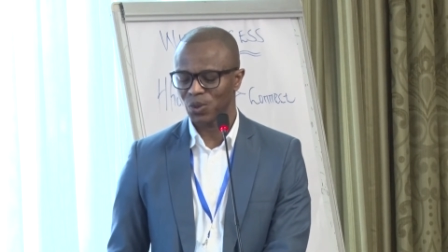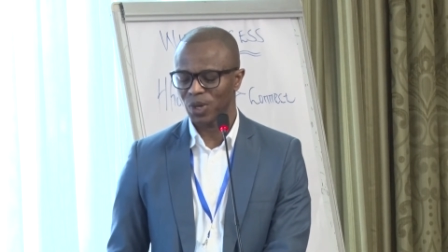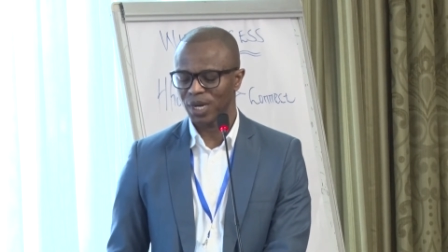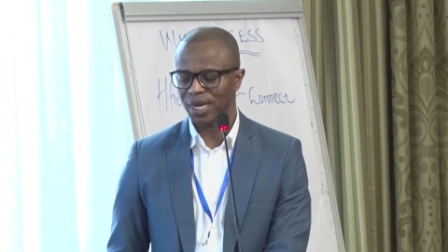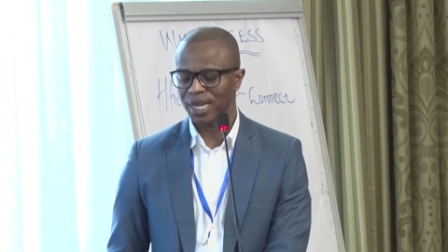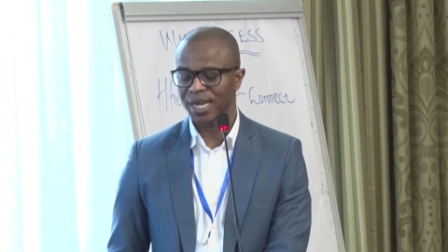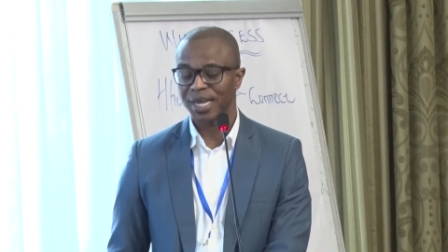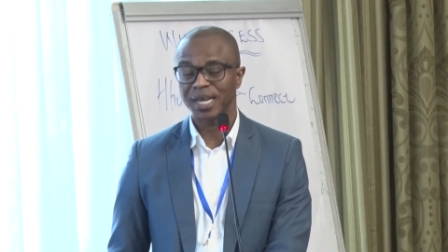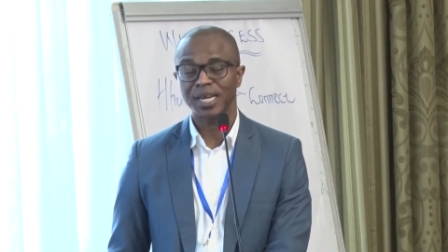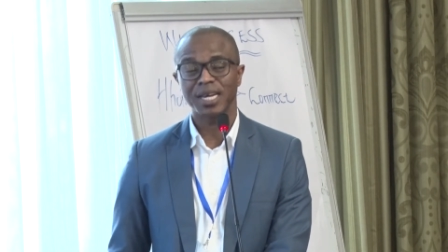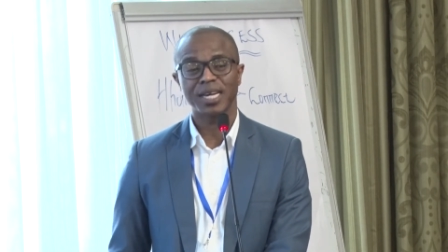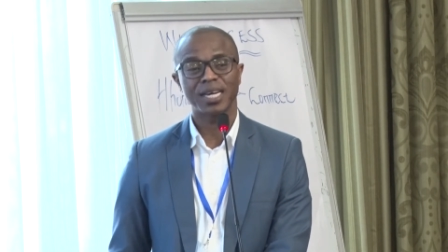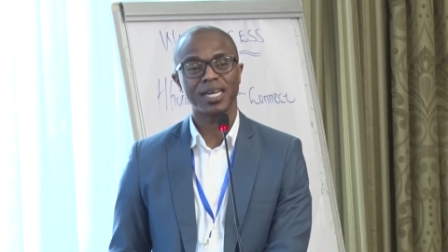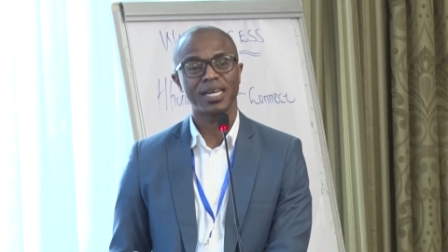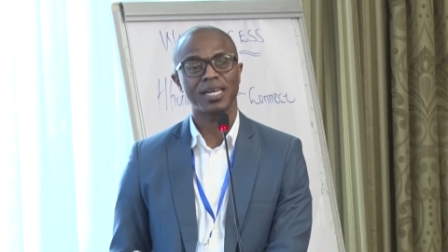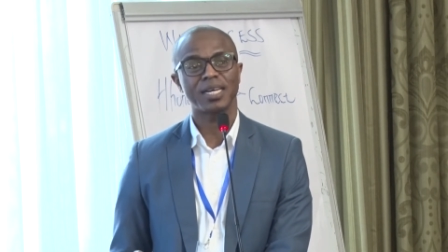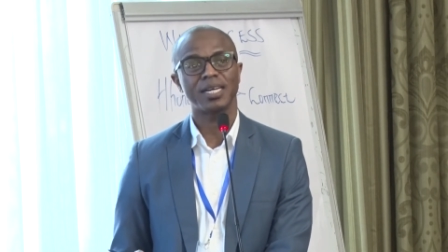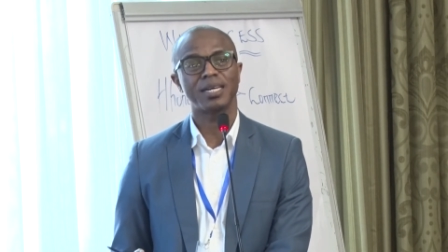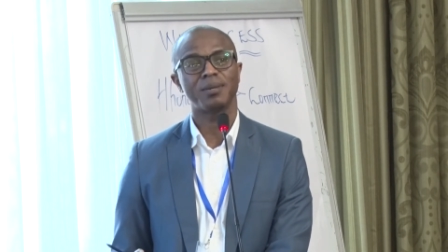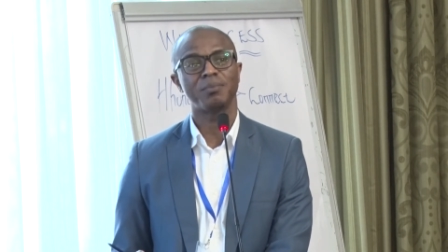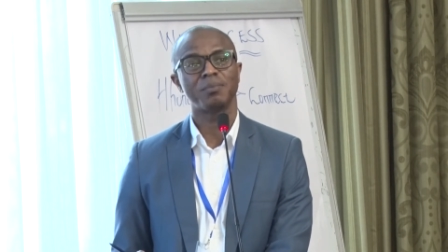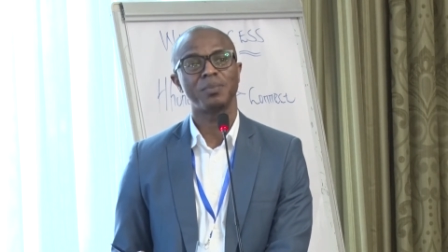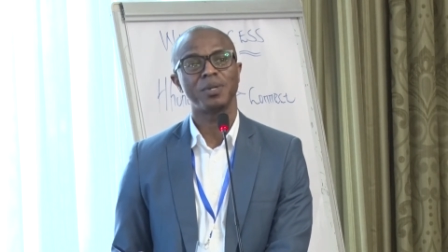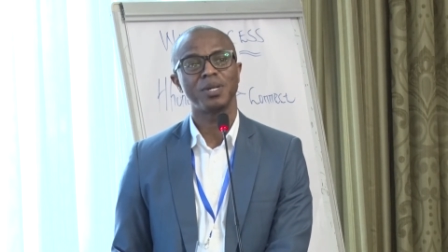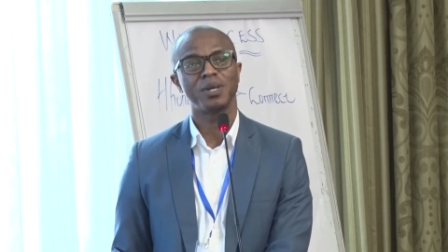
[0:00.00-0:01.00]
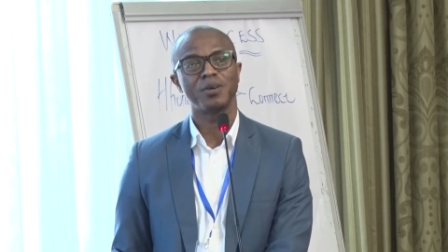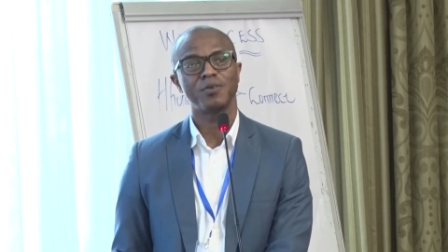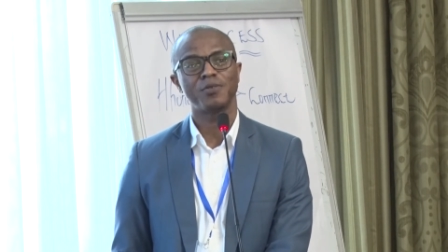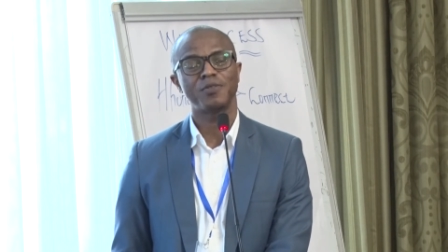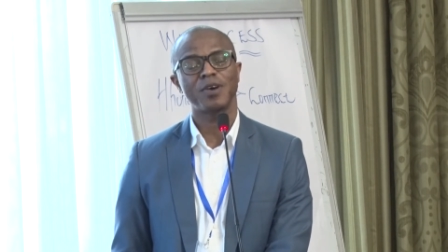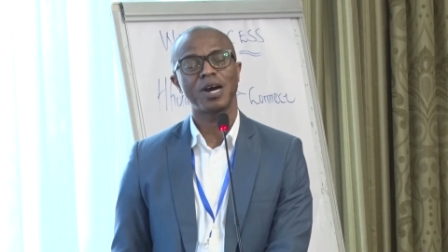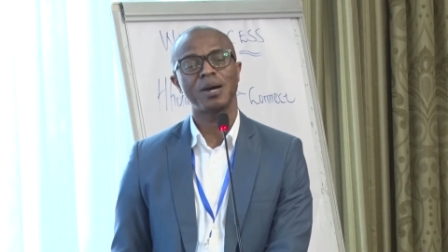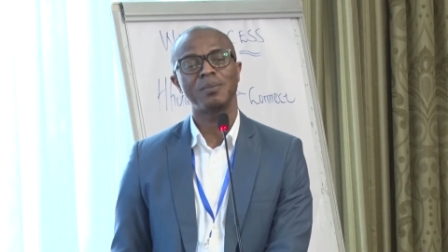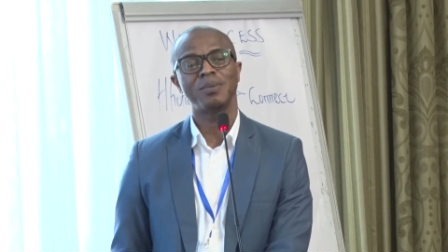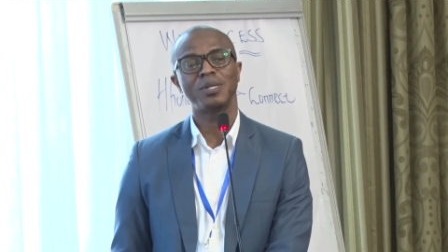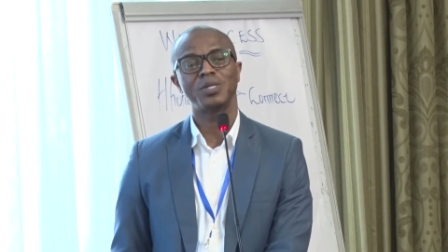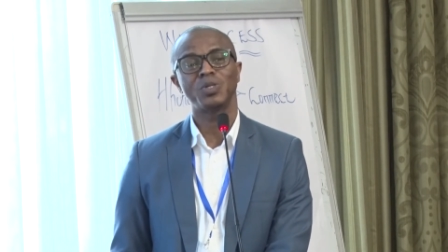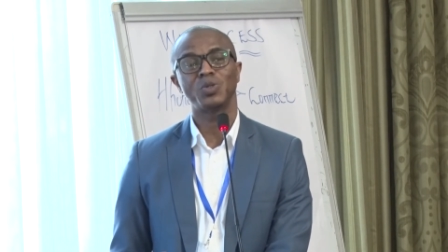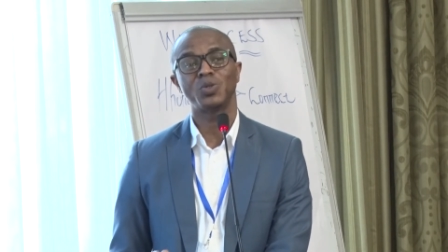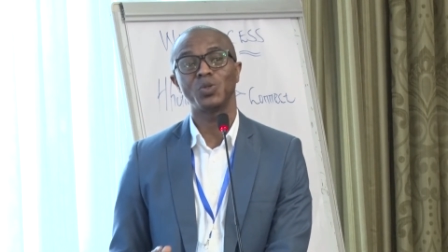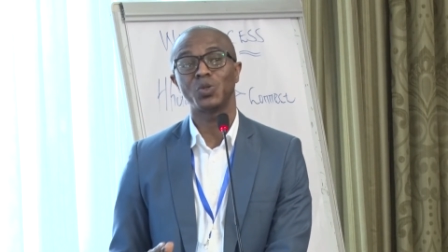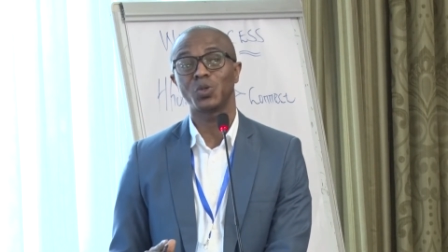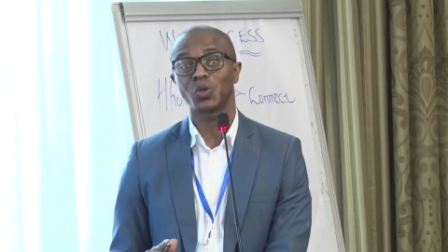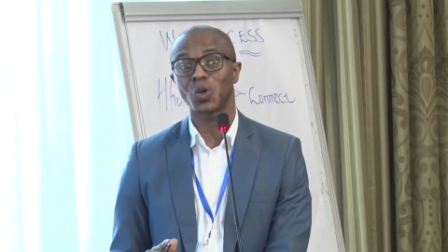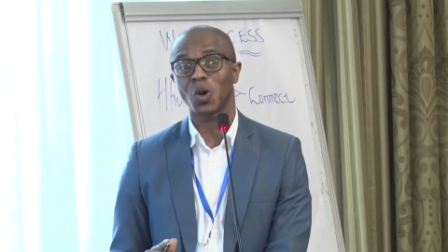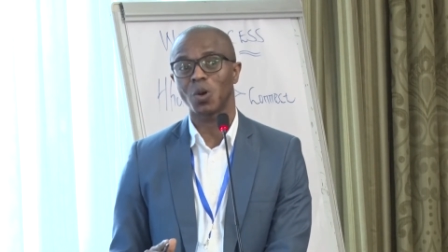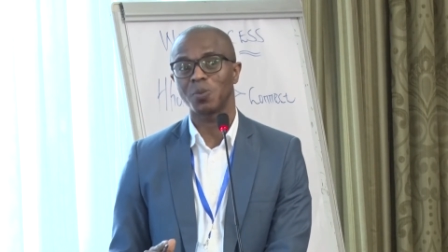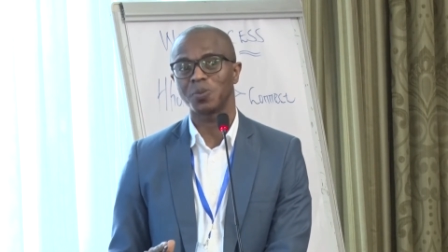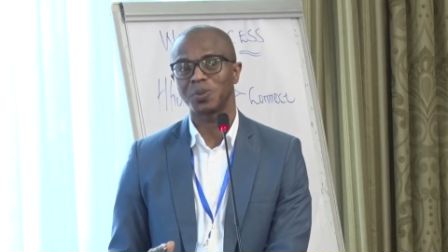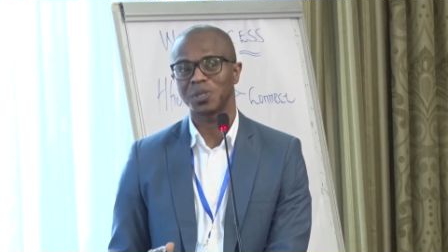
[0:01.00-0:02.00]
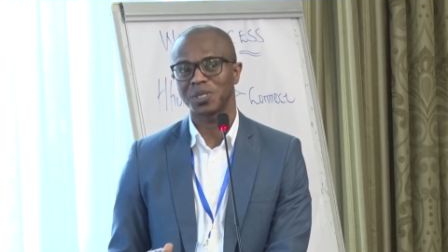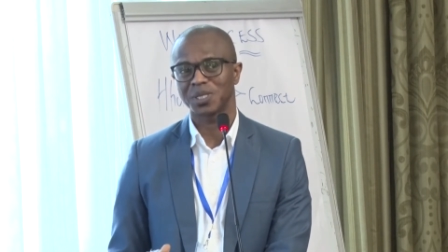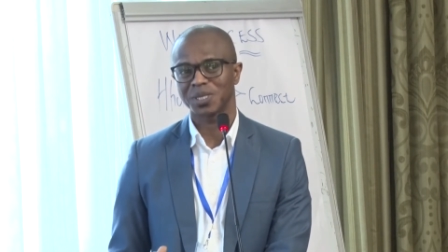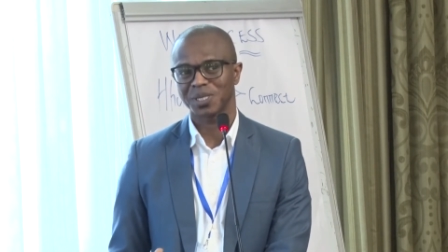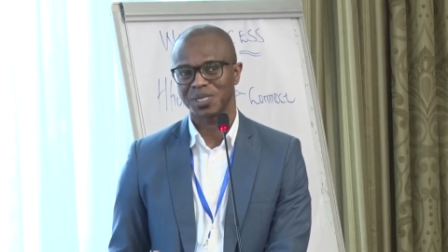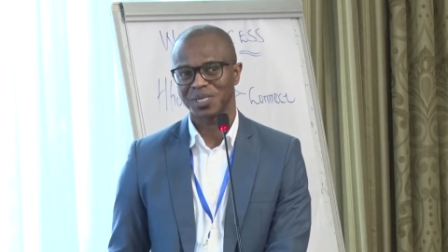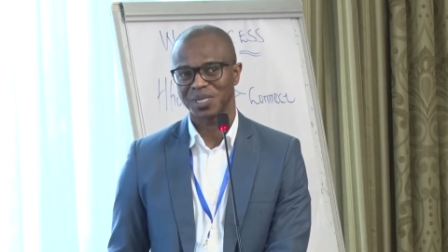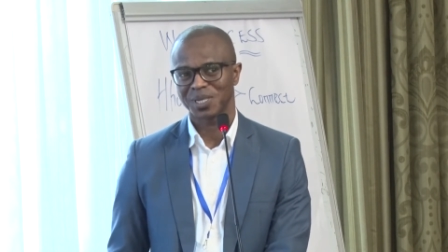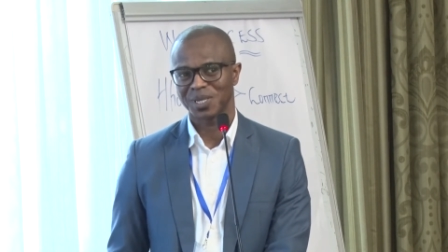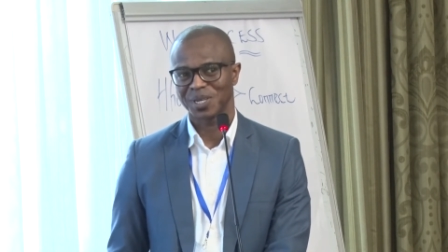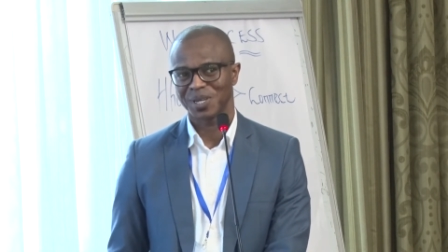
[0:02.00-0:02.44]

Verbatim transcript: link uh, farmers to crops